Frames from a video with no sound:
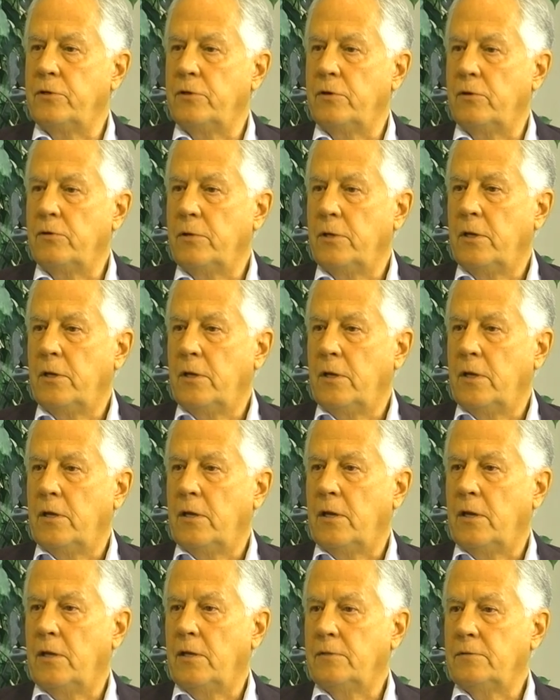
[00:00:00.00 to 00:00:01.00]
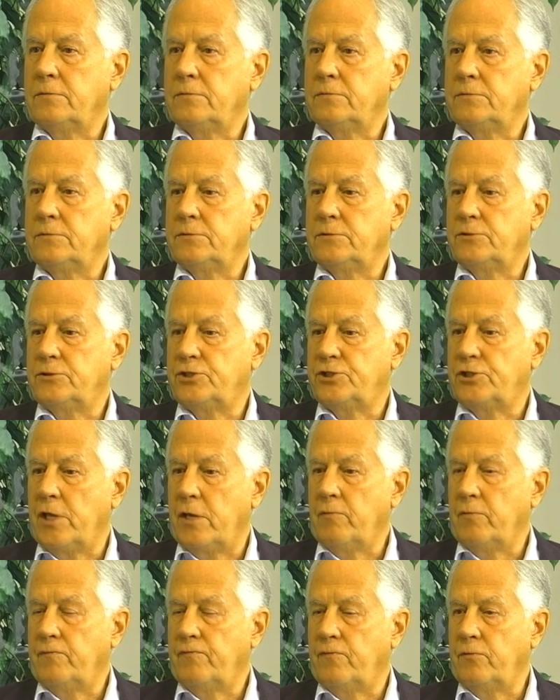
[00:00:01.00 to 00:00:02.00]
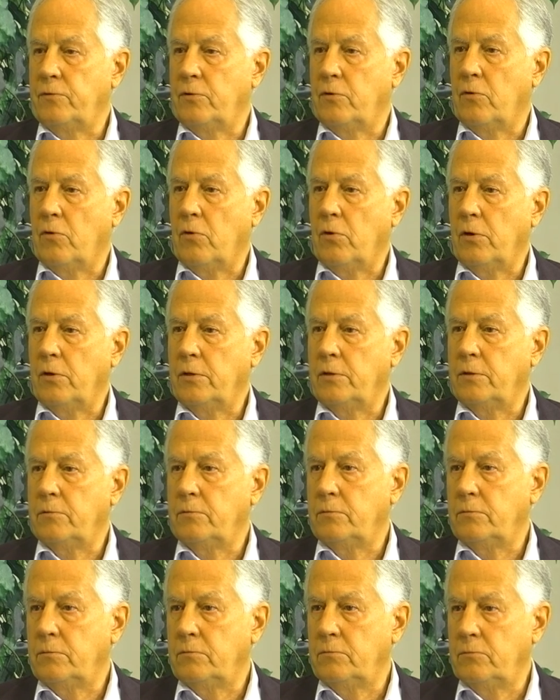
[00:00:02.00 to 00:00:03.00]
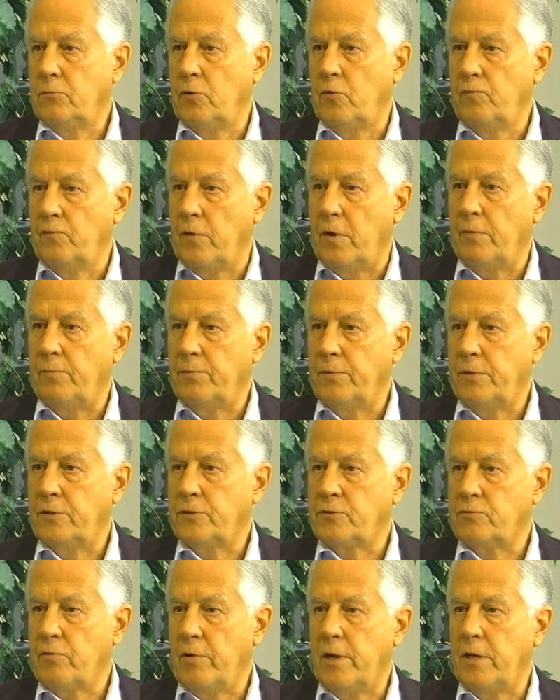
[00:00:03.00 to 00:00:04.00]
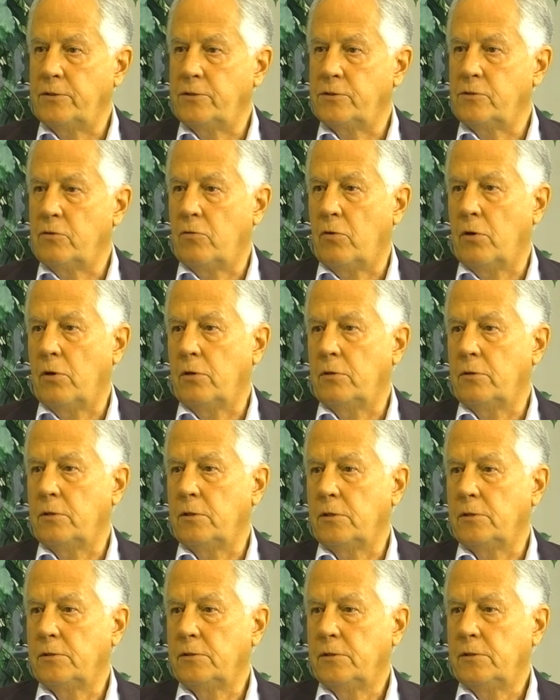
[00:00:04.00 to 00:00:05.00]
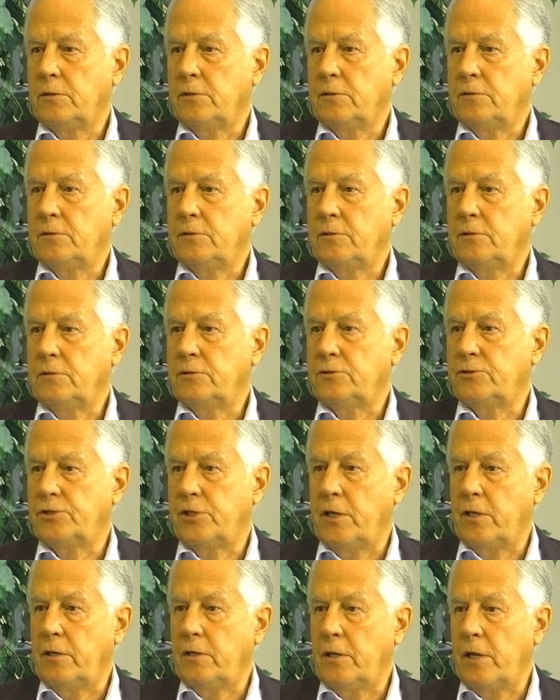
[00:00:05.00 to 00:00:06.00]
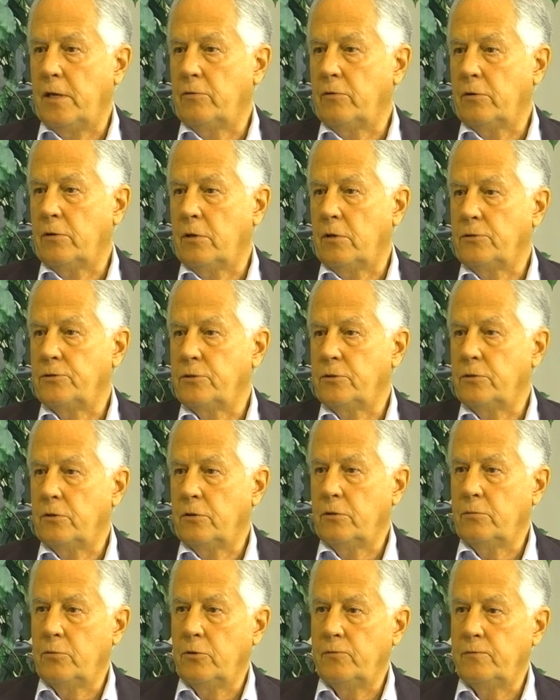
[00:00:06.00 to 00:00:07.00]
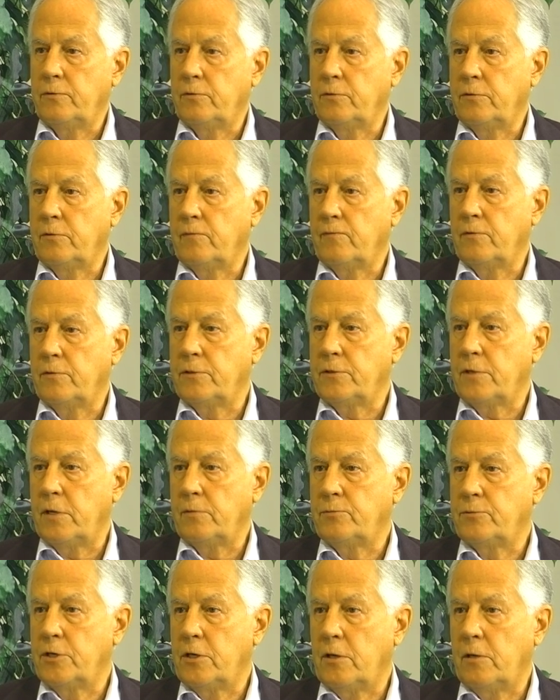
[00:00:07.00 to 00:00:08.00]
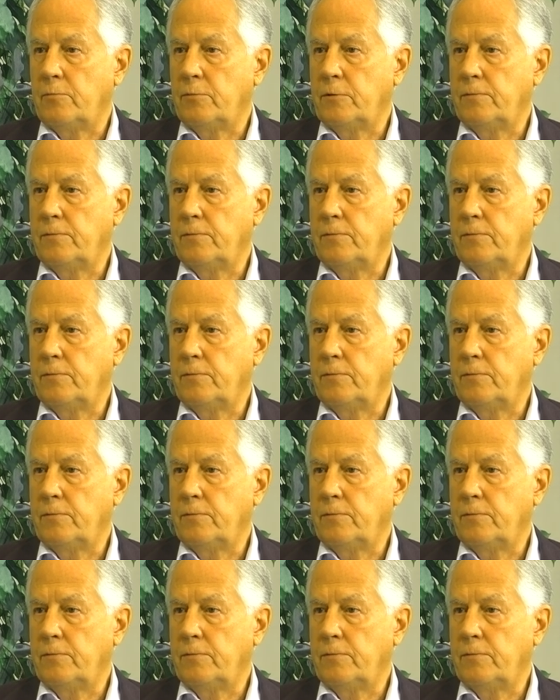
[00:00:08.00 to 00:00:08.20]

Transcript: You know, uh, stay with Food Corps and move up in its ranks, or uh, stay in agriculture, or move to a different type job?